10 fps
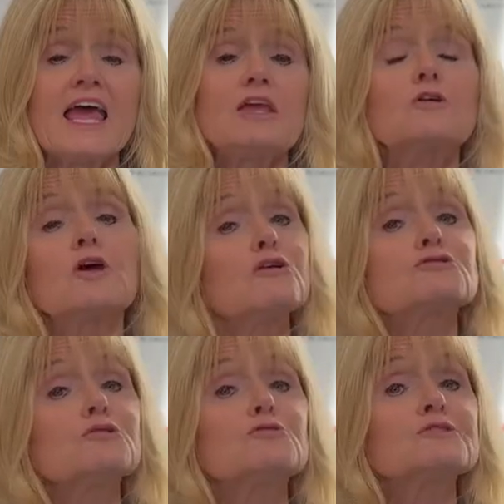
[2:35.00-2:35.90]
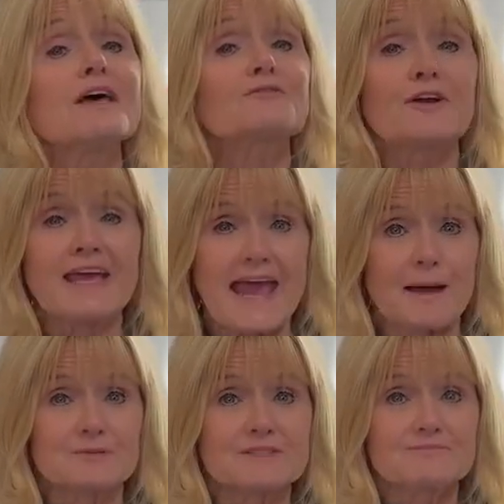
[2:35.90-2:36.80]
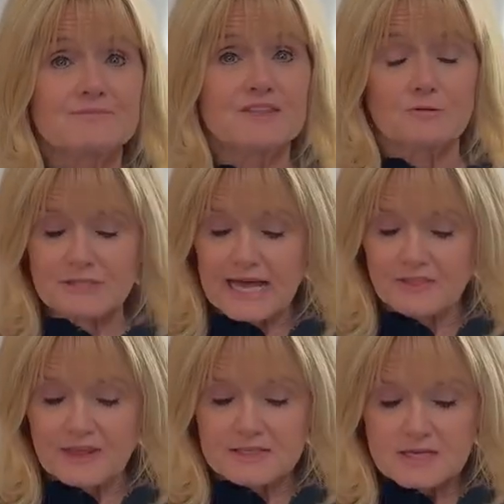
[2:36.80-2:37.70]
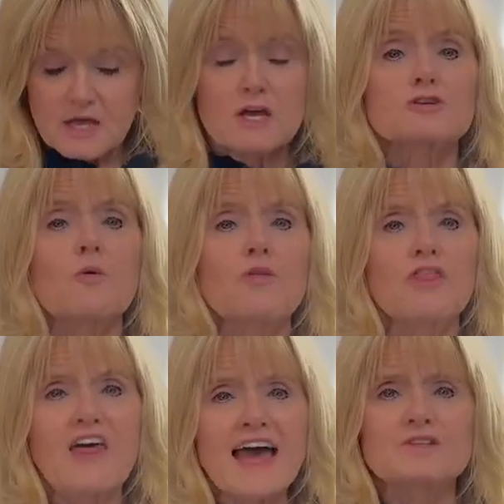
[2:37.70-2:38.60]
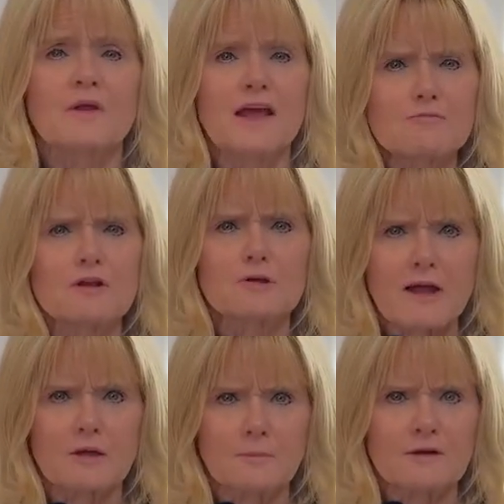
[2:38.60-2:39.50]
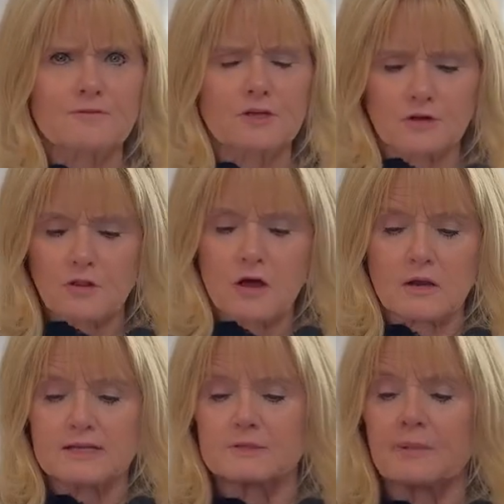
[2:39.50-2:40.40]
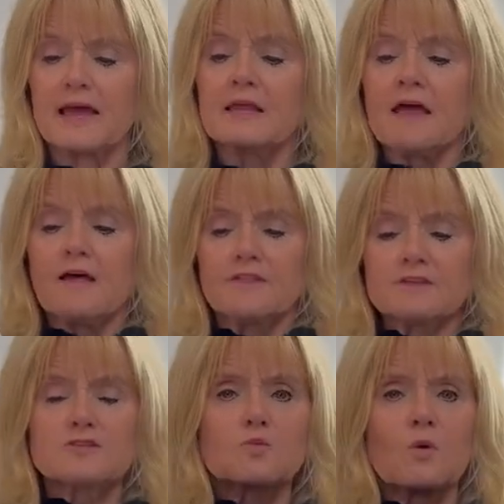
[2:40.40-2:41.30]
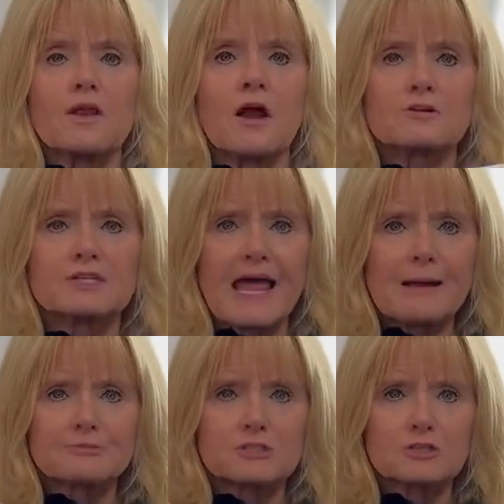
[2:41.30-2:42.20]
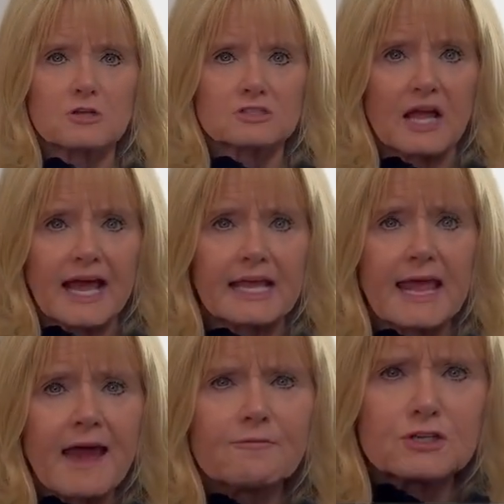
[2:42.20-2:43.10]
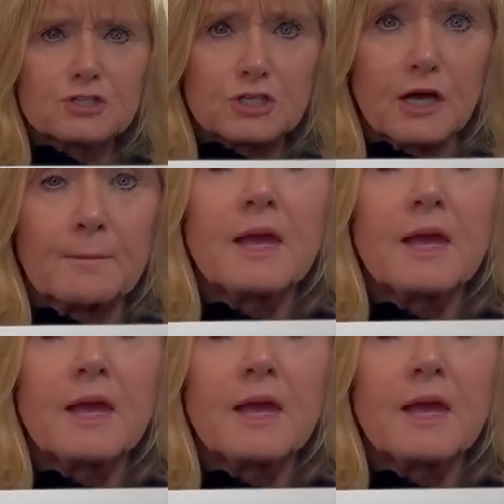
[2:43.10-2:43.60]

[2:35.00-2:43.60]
You can also use that for camps, those kind of things. So that's what I really recommend for year-long lesson plan. This is what our synopsis looks like. And every gym